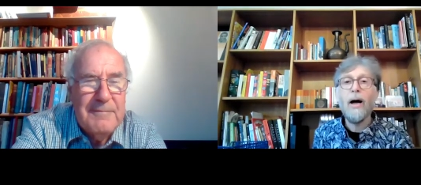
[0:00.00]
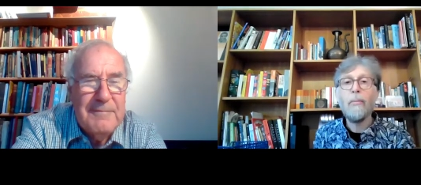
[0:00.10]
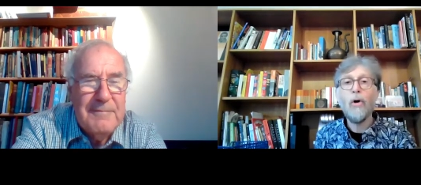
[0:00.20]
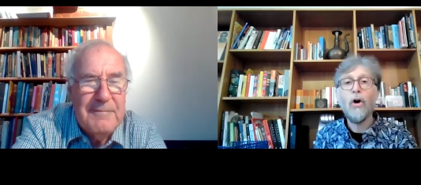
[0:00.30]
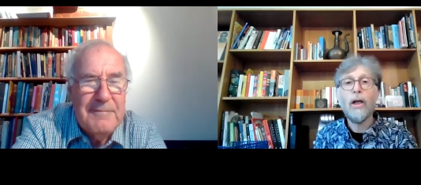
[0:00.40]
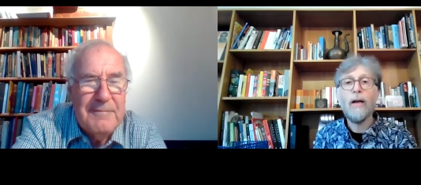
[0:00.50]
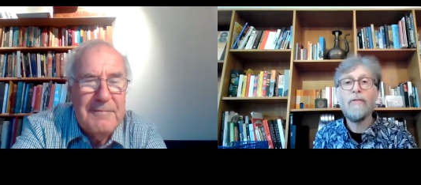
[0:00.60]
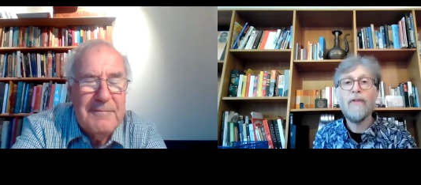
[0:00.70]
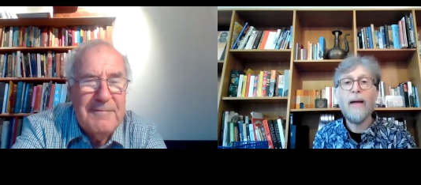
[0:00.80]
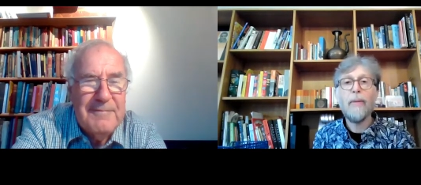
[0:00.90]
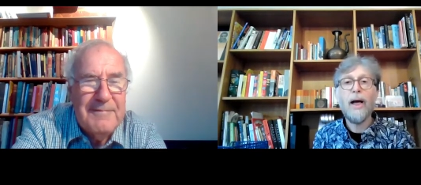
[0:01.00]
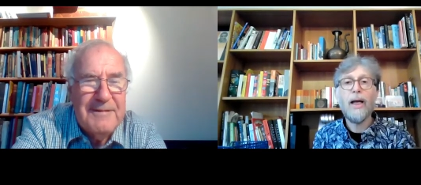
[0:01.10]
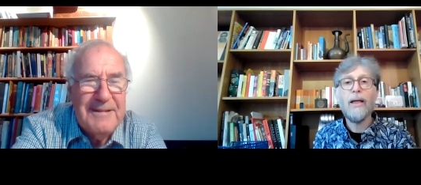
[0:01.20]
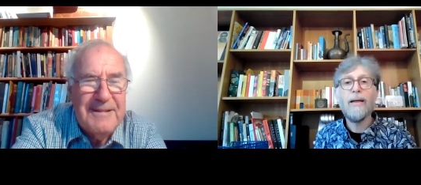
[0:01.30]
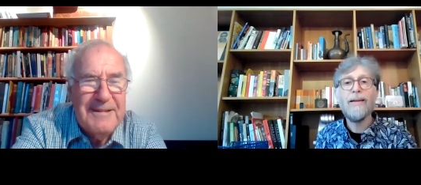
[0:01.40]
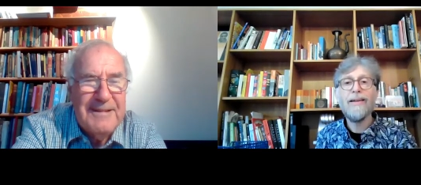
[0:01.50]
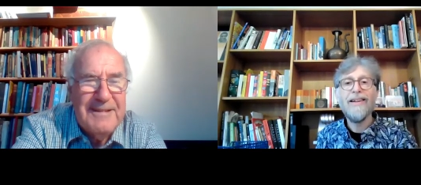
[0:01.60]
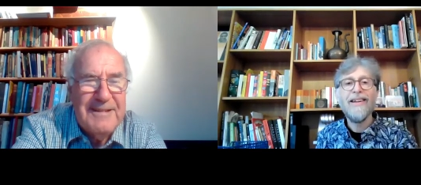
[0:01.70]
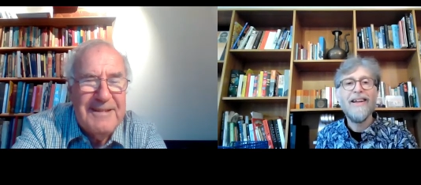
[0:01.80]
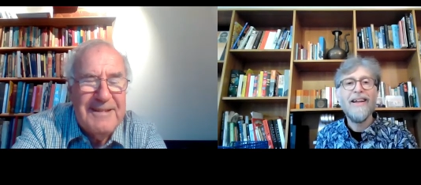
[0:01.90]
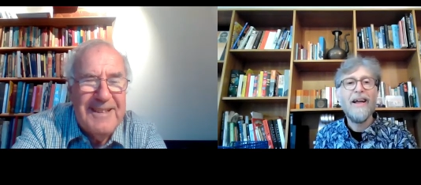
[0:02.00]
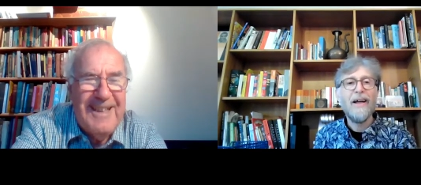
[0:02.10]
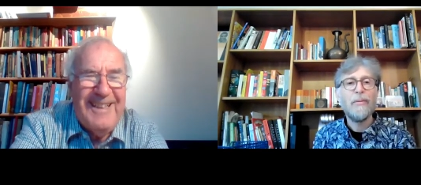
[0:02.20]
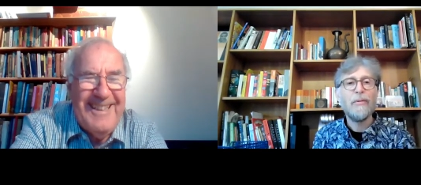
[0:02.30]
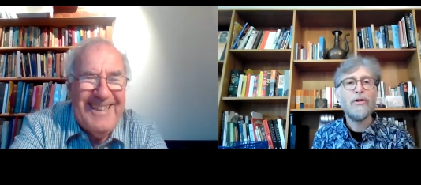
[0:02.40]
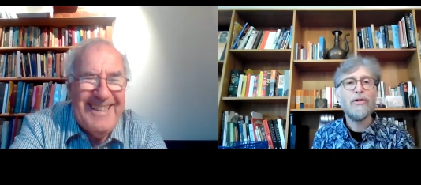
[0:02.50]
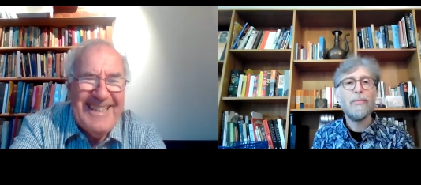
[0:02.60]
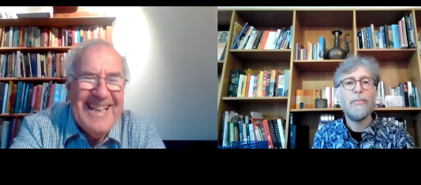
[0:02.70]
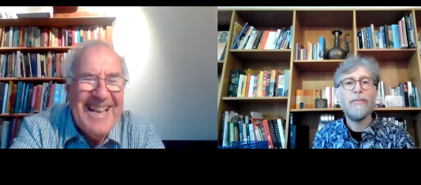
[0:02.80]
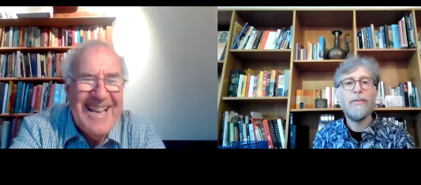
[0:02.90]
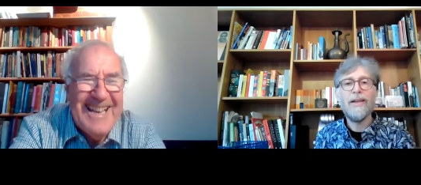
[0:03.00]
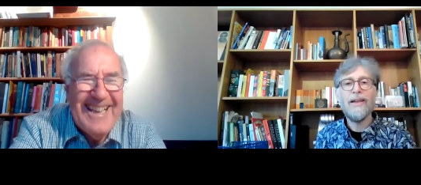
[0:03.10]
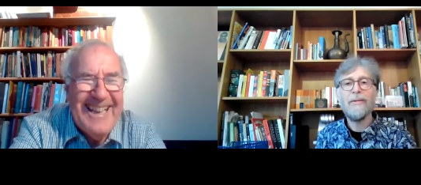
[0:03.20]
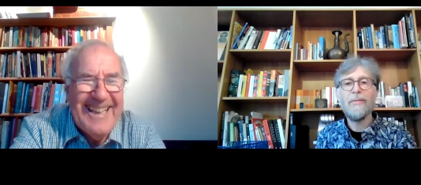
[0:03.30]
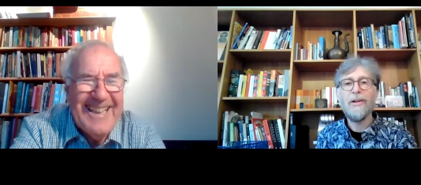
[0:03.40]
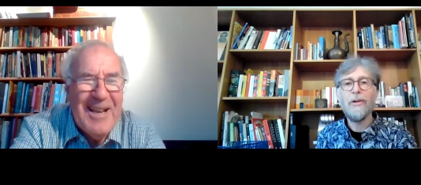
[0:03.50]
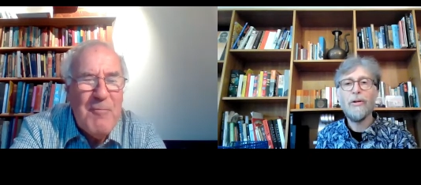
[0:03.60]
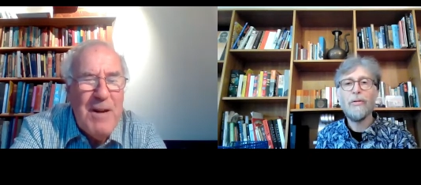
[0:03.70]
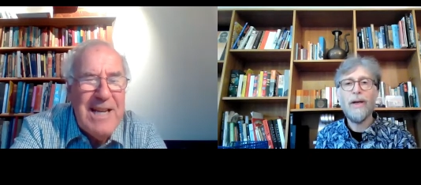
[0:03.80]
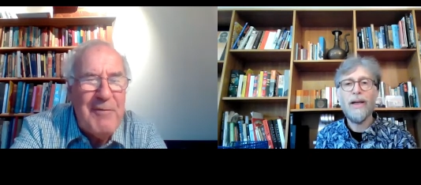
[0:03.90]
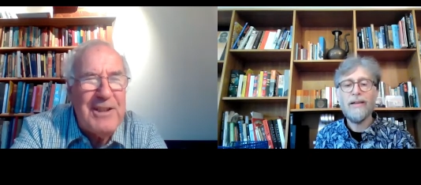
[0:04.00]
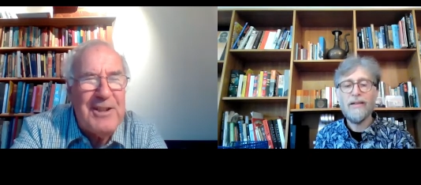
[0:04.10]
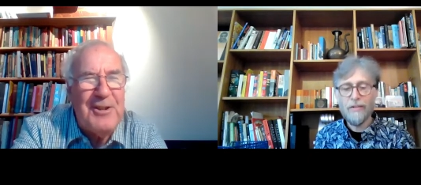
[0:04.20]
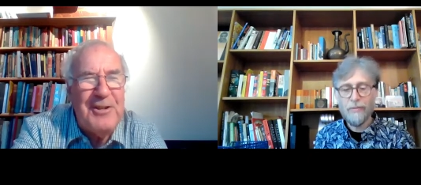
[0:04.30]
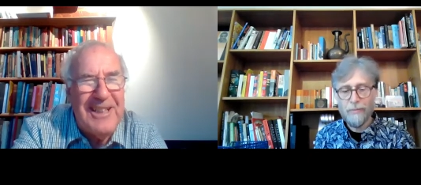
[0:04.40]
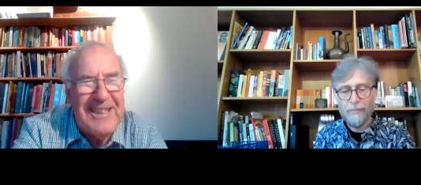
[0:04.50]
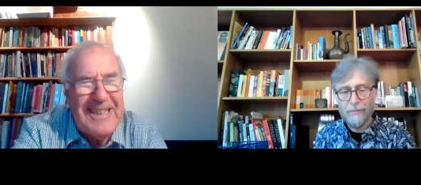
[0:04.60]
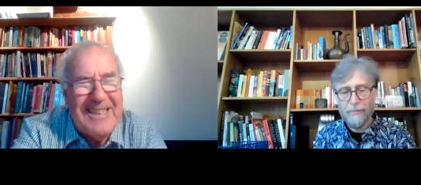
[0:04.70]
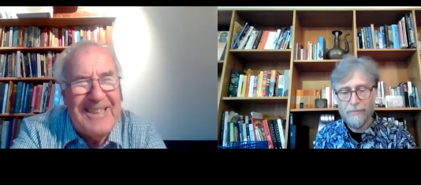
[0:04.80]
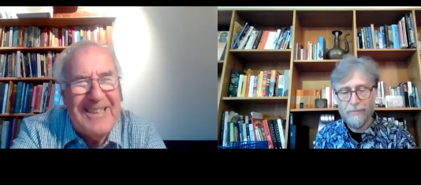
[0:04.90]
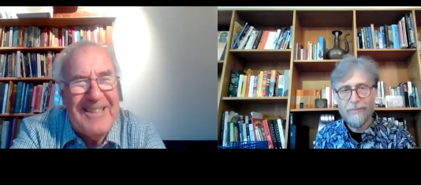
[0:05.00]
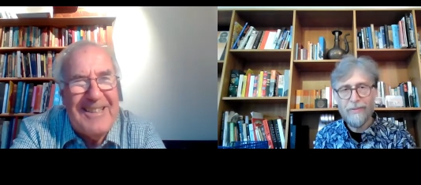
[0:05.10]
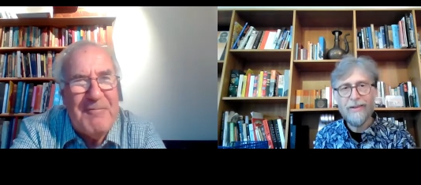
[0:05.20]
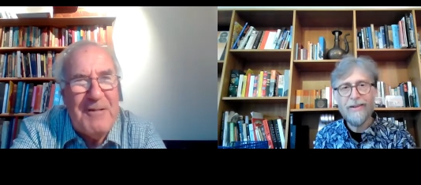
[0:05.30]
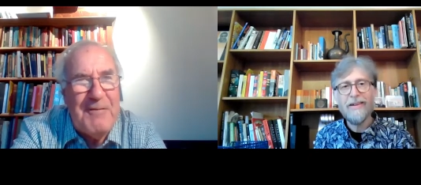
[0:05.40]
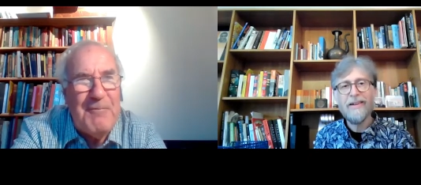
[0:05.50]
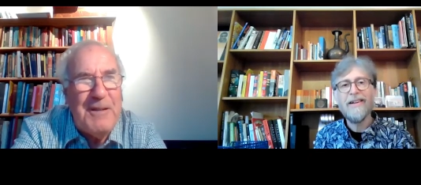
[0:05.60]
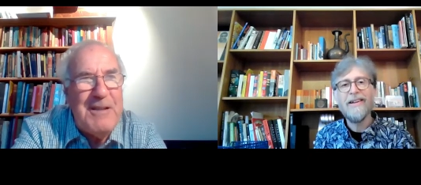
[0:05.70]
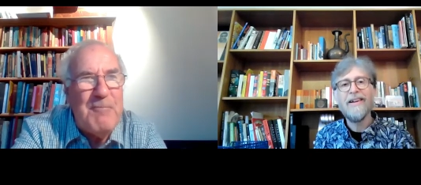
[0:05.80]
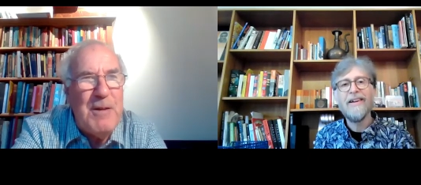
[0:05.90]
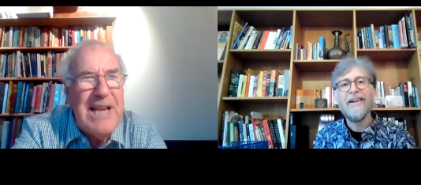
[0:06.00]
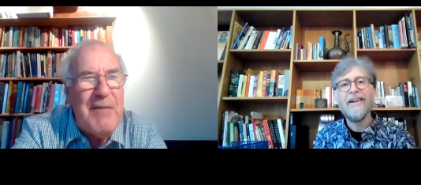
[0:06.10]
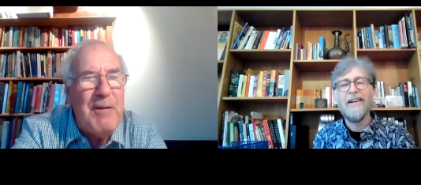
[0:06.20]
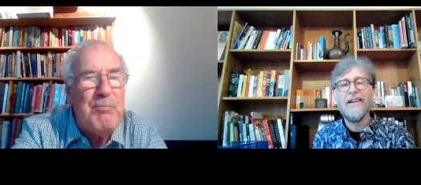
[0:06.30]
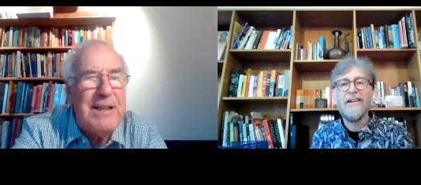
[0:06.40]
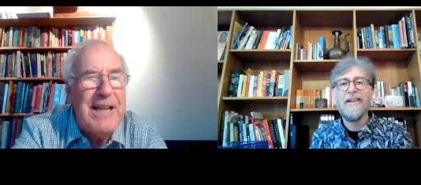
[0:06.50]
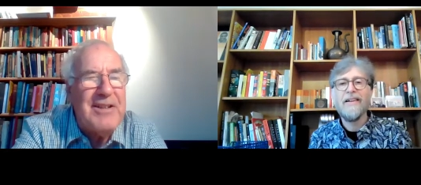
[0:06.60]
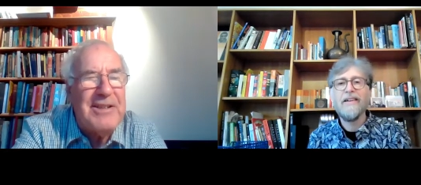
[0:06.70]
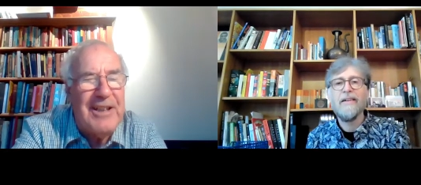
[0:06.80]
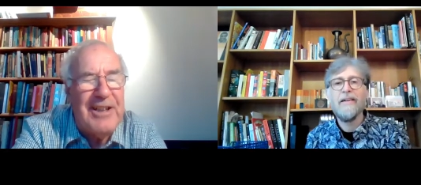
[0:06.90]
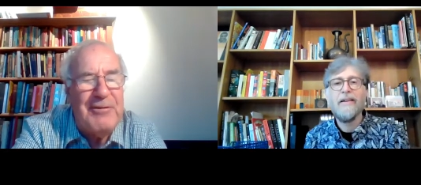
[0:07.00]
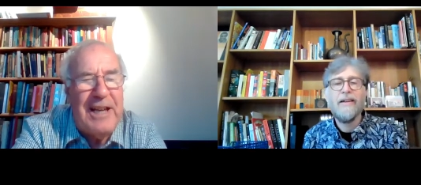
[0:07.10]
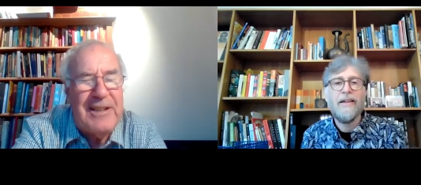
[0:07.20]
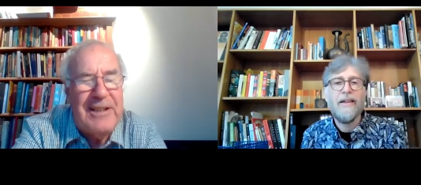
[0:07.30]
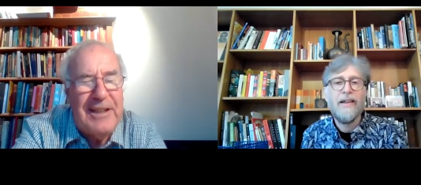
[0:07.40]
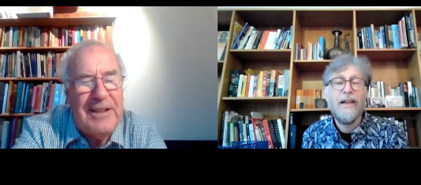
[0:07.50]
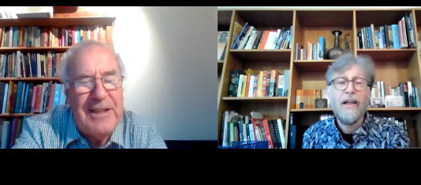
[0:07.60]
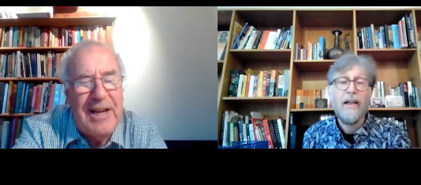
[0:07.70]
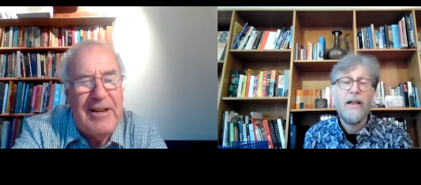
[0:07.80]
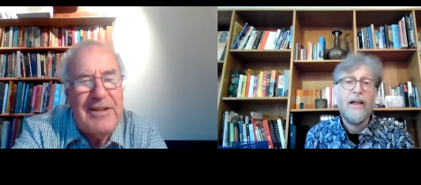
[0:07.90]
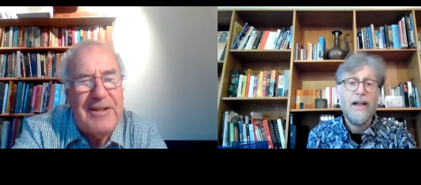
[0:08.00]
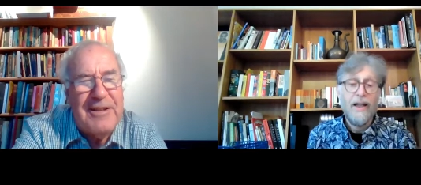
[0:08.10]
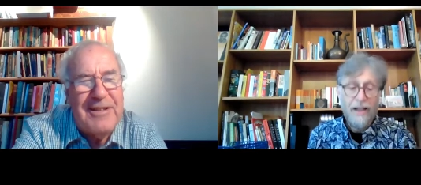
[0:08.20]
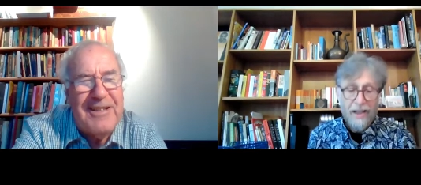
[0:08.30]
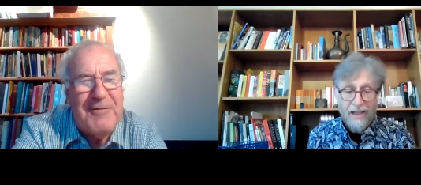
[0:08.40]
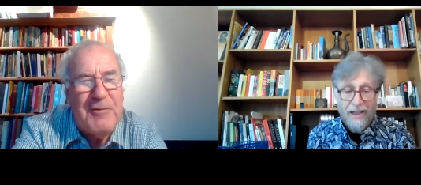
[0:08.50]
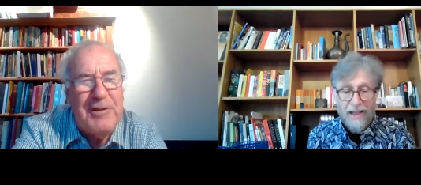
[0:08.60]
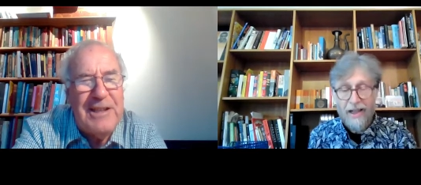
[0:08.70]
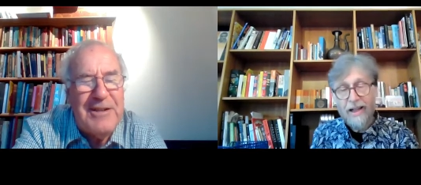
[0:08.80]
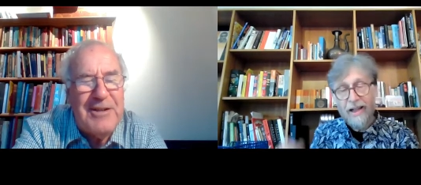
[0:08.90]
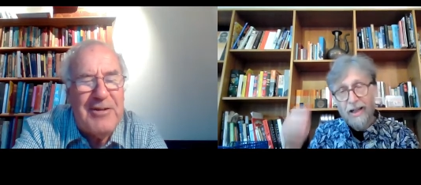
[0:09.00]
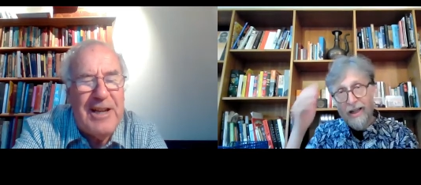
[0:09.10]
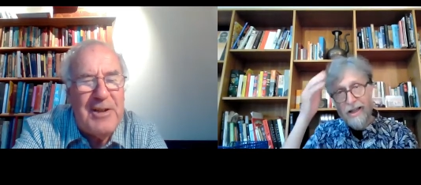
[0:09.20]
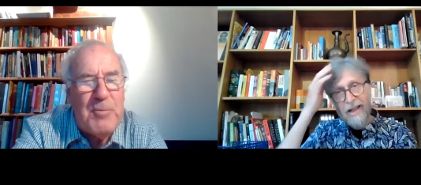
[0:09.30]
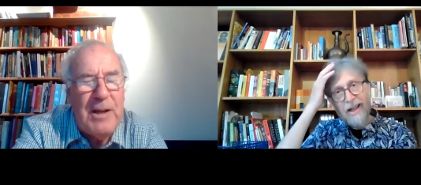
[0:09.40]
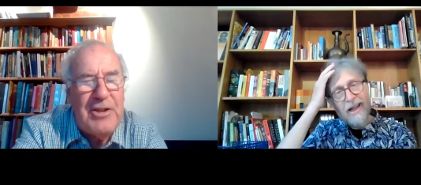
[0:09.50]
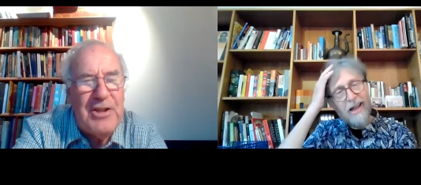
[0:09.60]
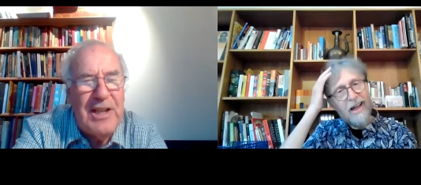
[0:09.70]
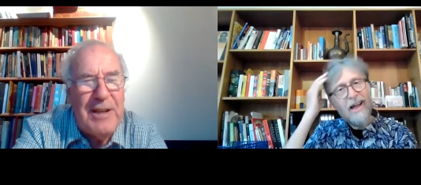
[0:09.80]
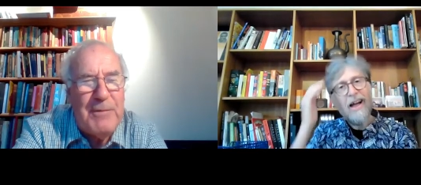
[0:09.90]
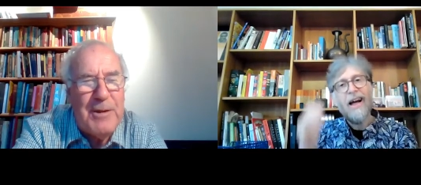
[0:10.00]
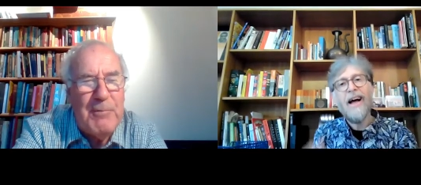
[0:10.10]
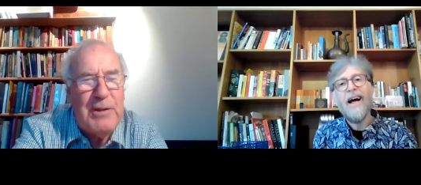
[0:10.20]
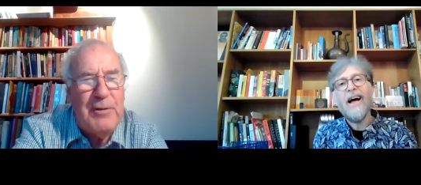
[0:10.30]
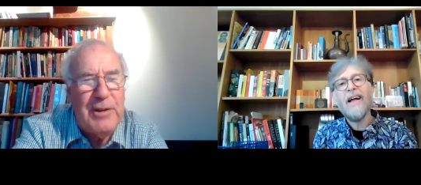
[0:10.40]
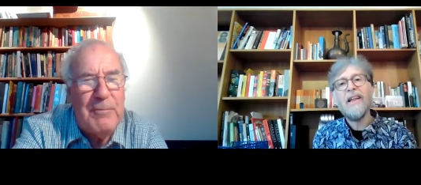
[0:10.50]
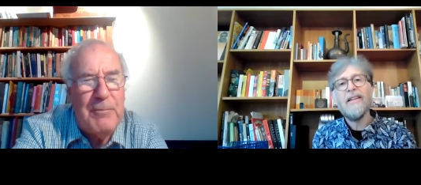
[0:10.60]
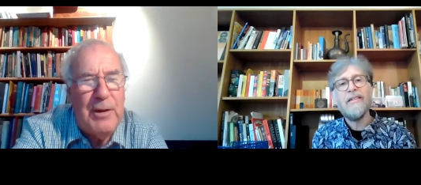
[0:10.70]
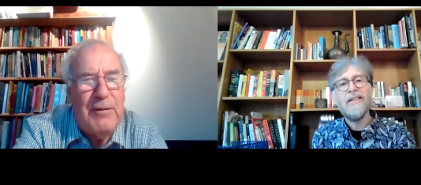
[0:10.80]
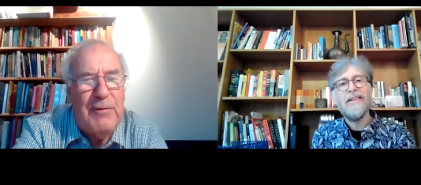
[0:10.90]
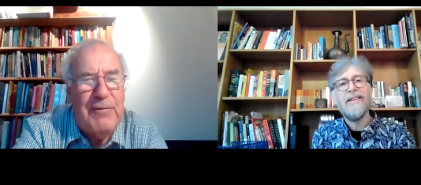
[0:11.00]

Speaker 1: Moel Famau, which is a mountain in North. we Wales. never called it,
Speaker 2: we, we never pronounced it correctly, Gareth, for all these strange Welsh names. We called uh, it Moel